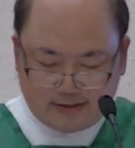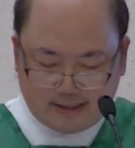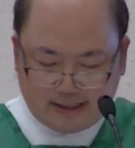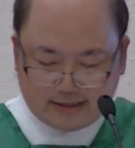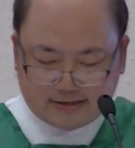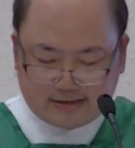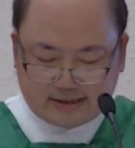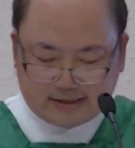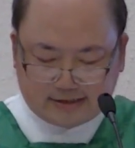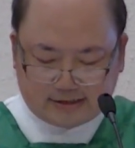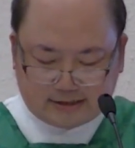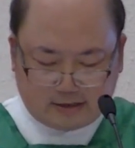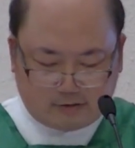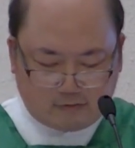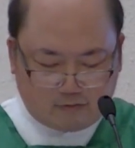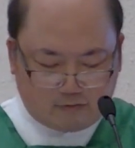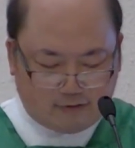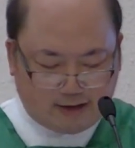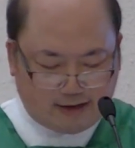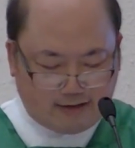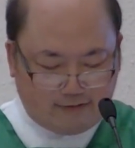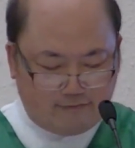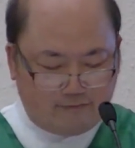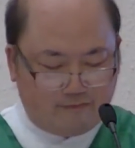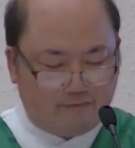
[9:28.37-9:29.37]
This is a
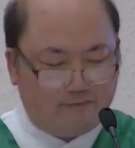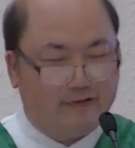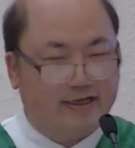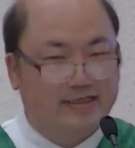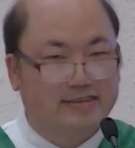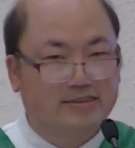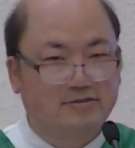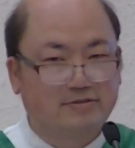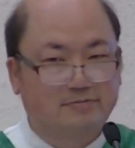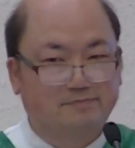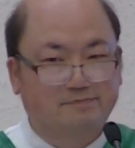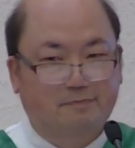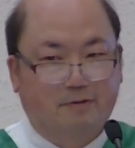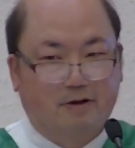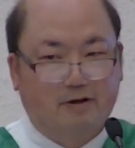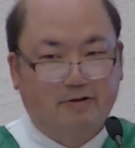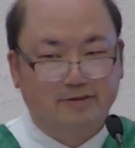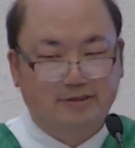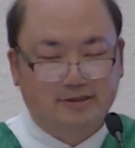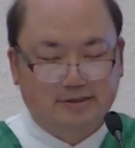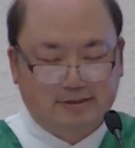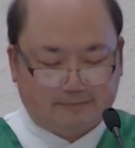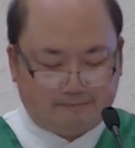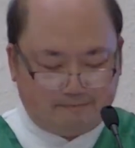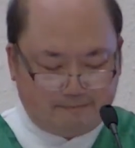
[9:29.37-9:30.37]
great
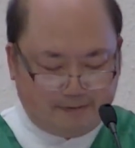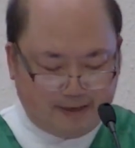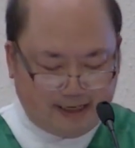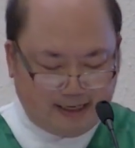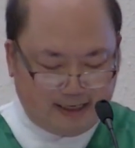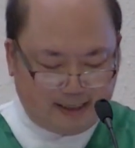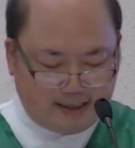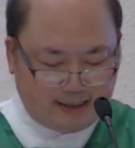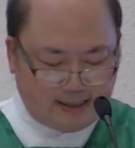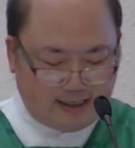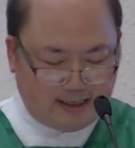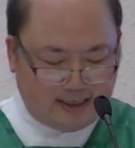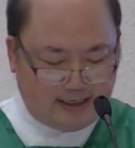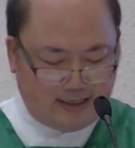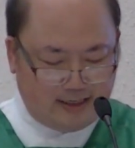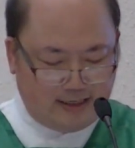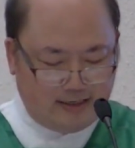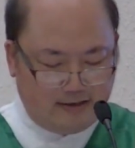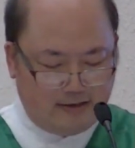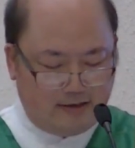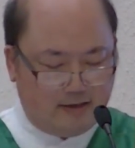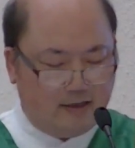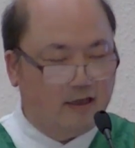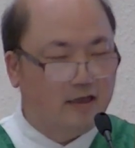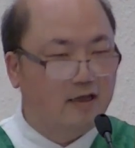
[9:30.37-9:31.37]
responsibility.
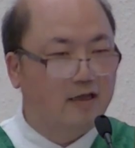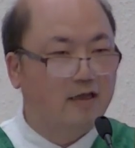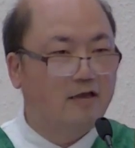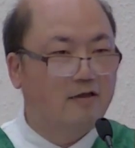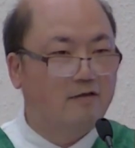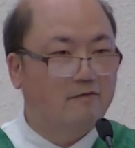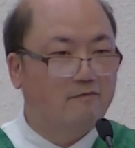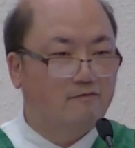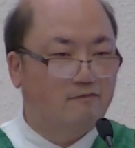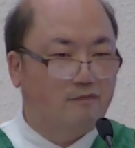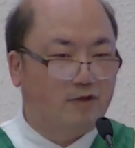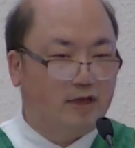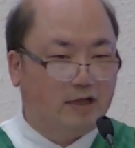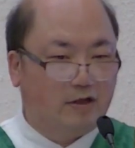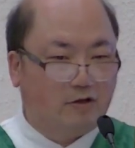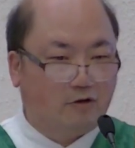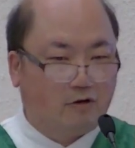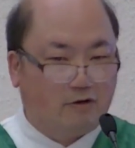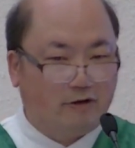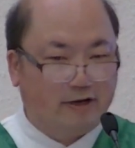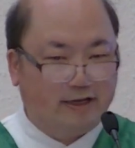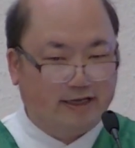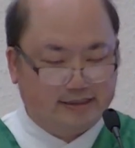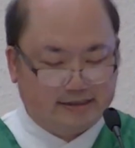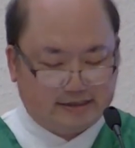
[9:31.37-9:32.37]
We
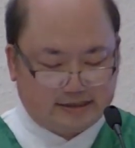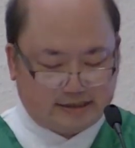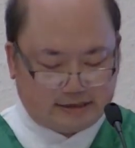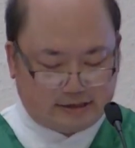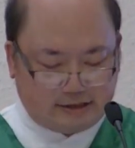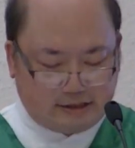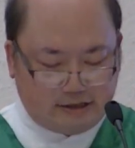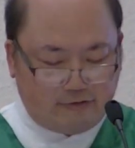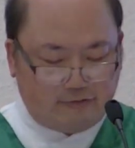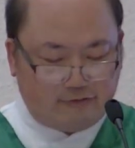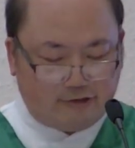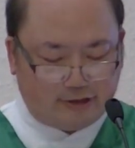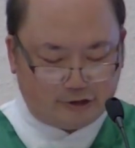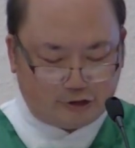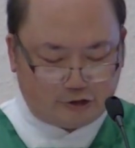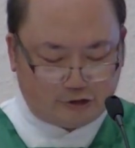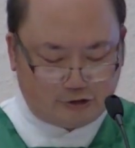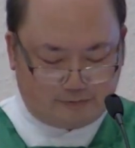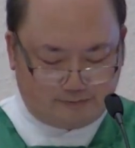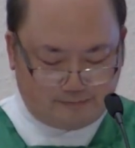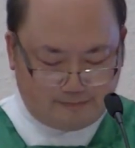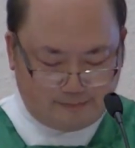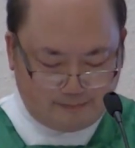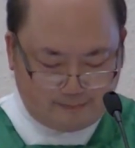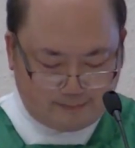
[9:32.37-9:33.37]
call it
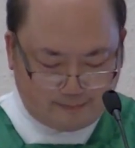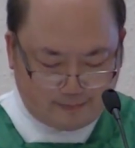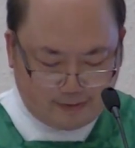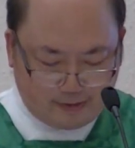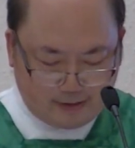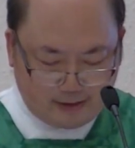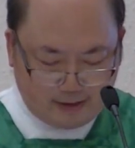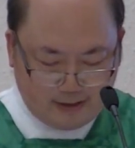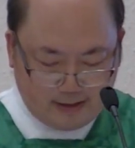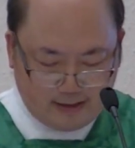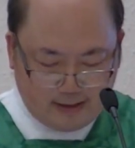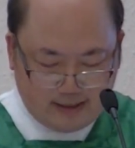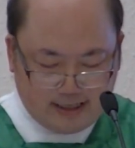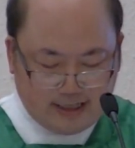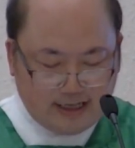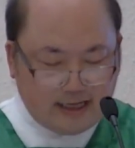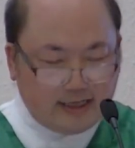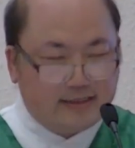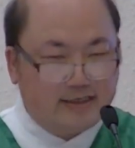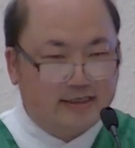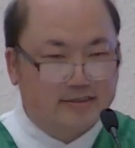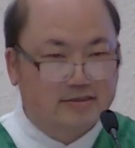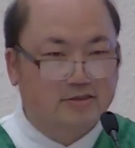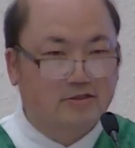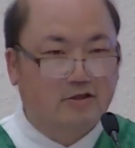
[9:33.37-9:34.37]
stewardship.
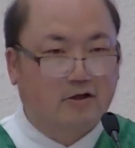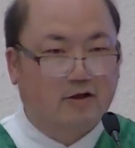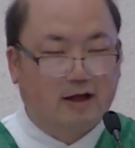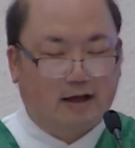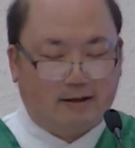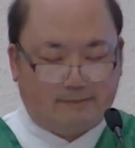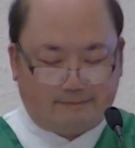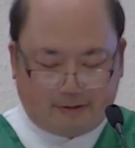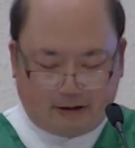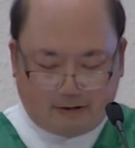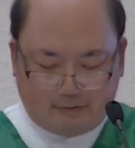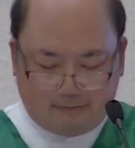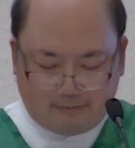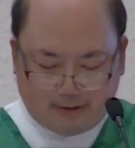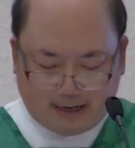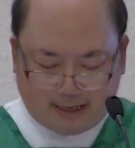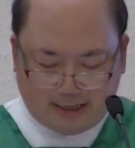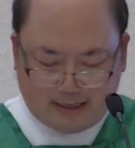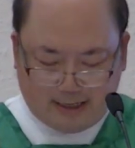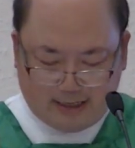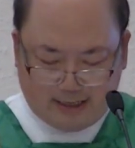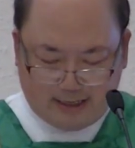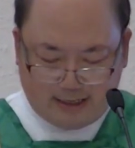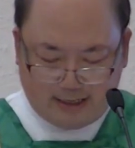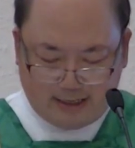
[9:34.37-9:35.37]
It is not about
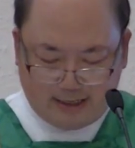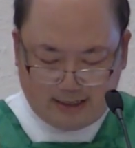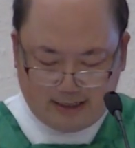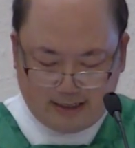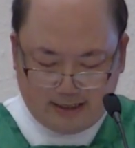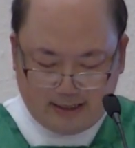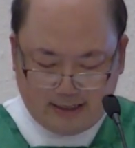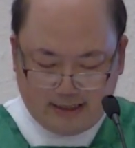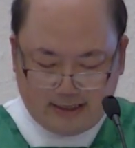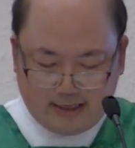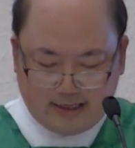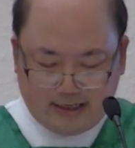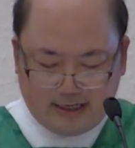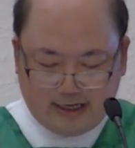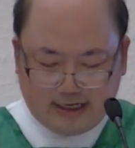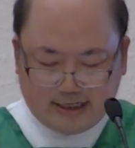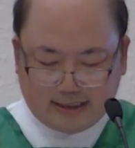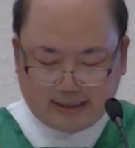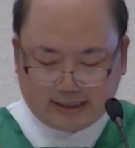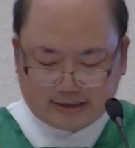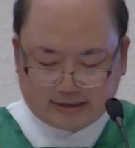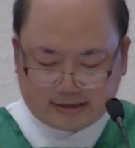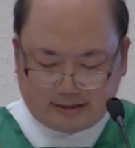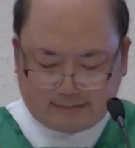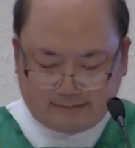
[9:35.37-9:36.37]
money.
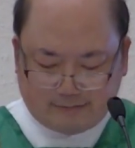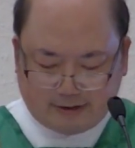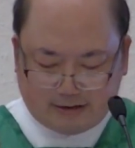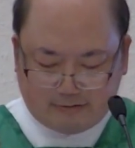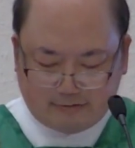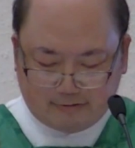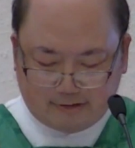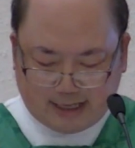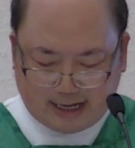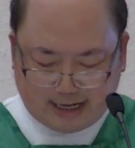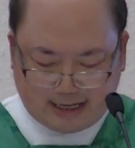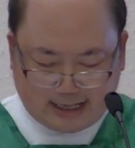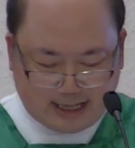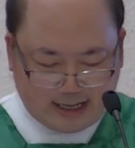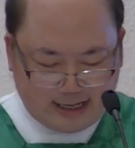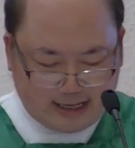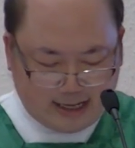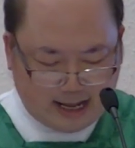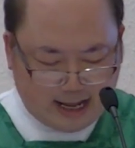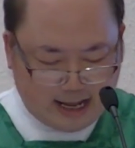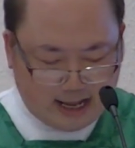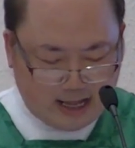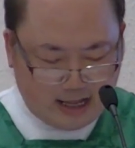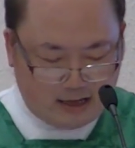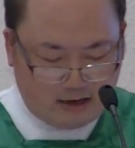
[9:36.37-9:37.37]
It is about
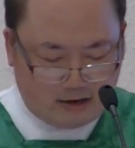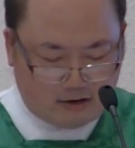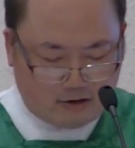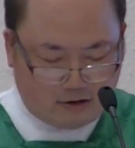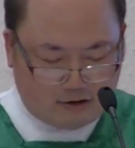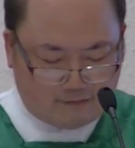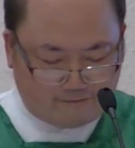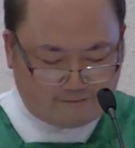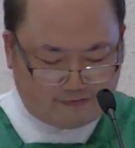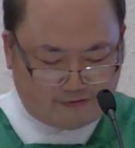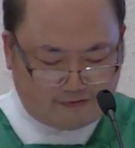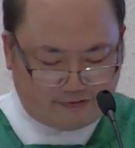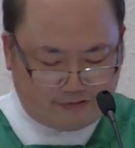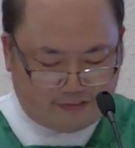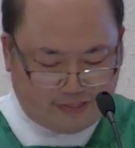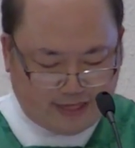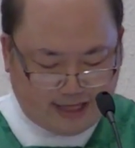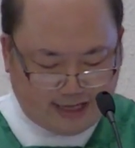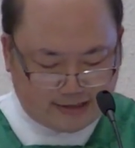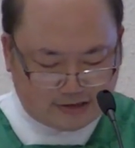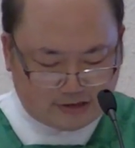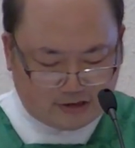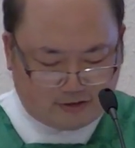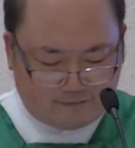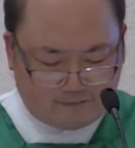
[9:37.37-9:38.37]
taking care of the
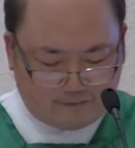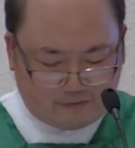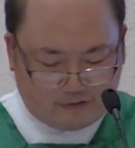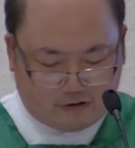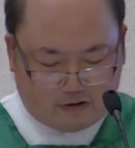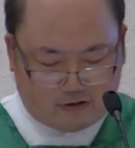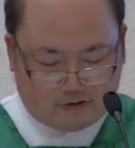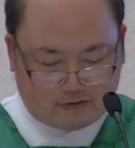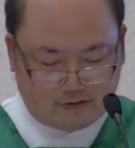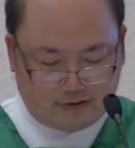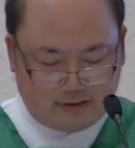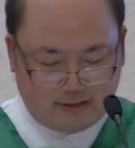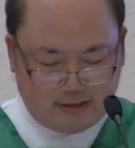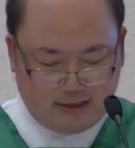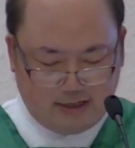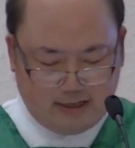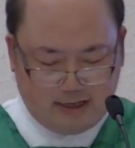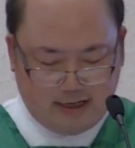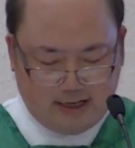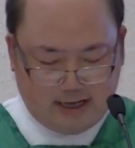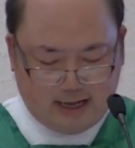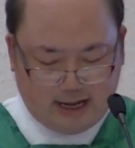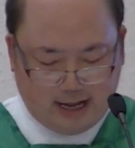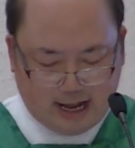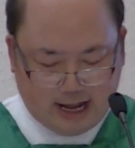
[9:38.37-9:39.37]
things of God
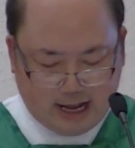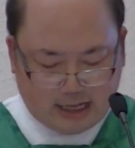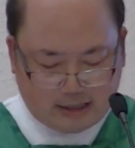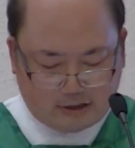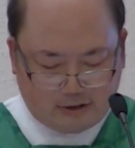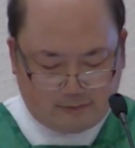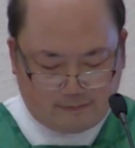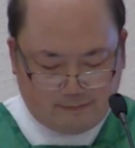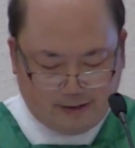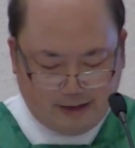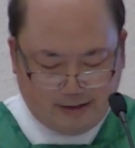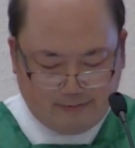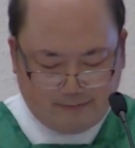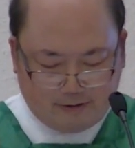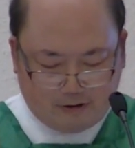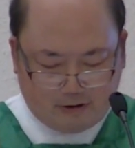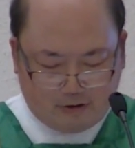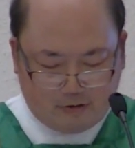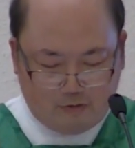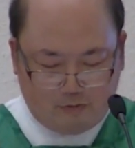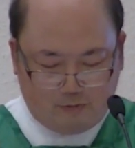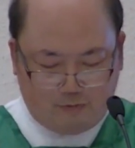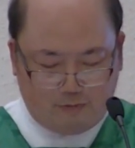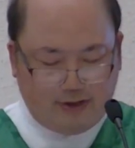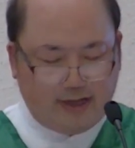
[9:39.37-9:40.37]
and the
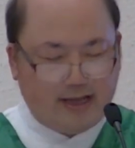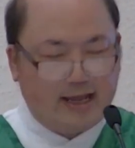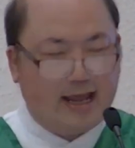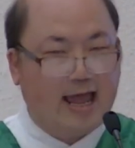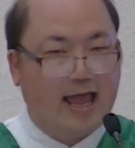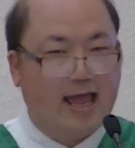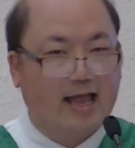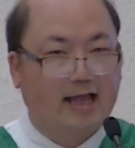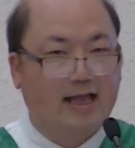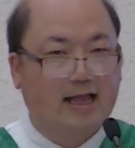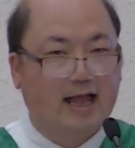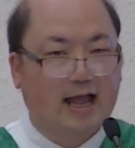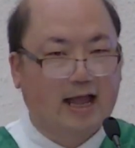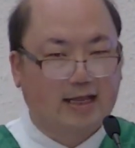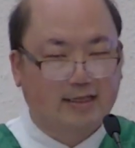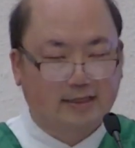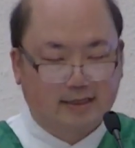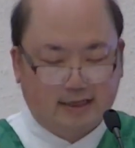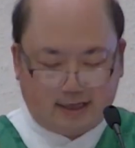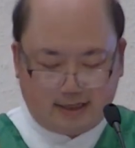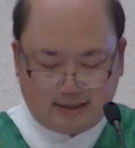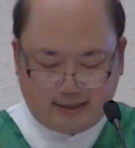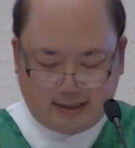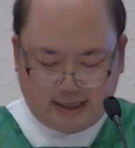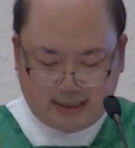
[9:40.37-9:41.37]
people we
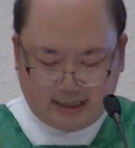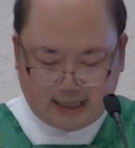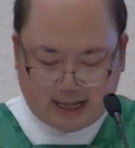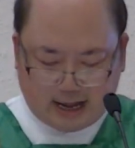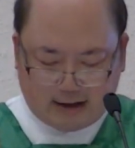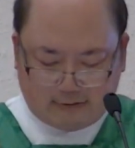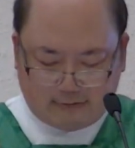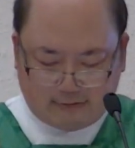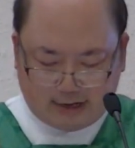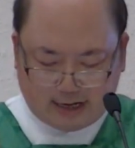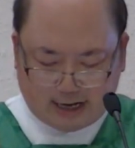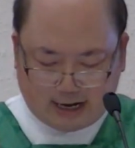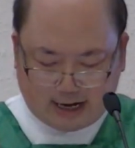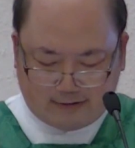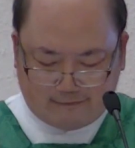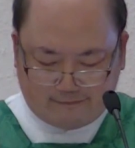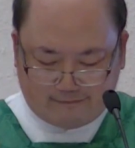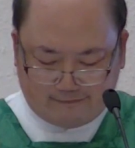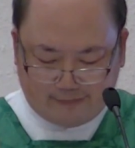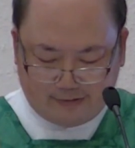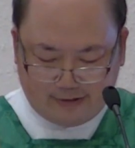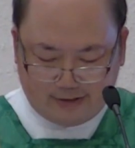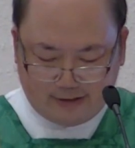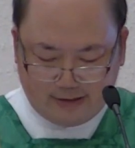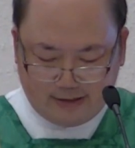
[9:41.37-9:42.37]
encounter in our
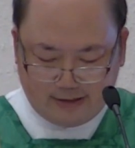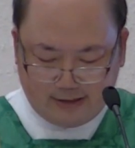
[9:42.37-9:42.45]
life.